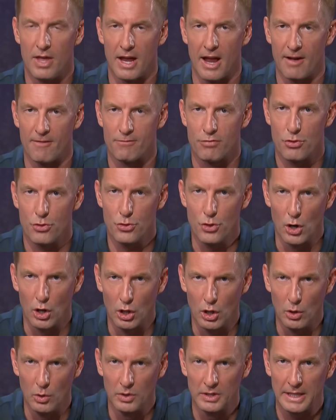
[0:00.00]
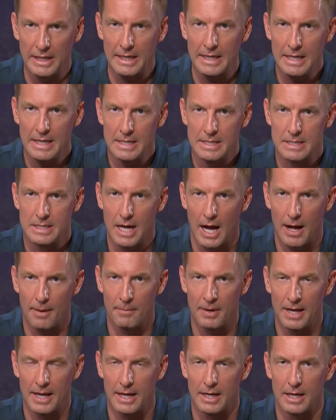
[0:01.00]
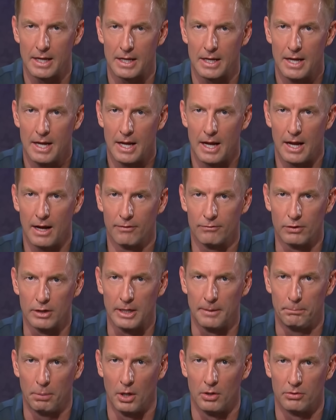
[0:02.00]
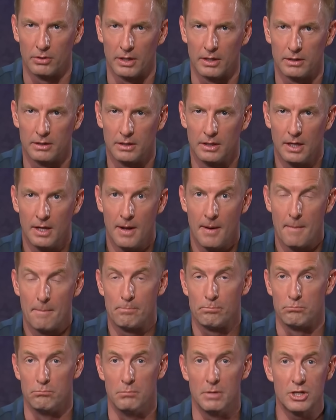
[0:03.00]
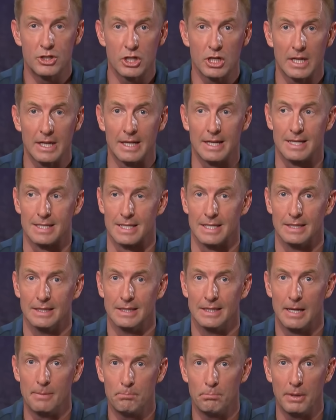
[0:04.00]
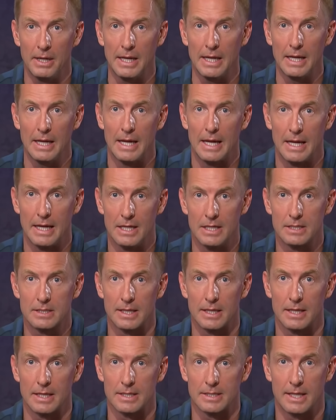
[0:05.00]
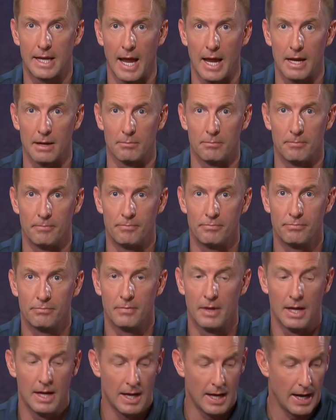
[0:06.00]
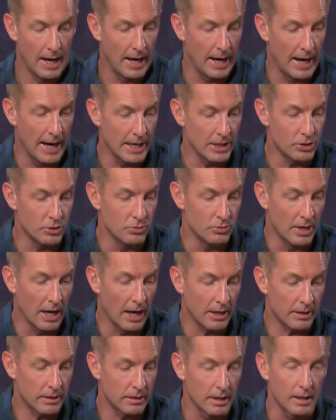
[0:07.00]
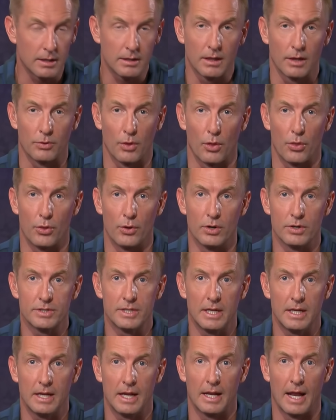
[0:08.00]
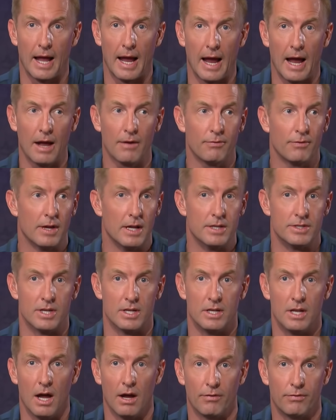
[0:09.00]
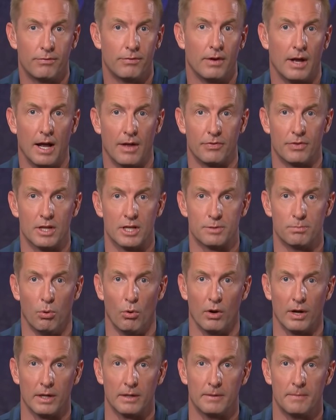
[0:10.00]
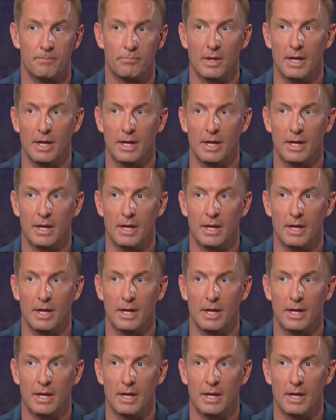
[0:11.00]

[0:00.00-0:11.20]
They have thoroughly dominated every opponent. Michigan is limping into this game. I do not think that the 13 and a half is enough at this point.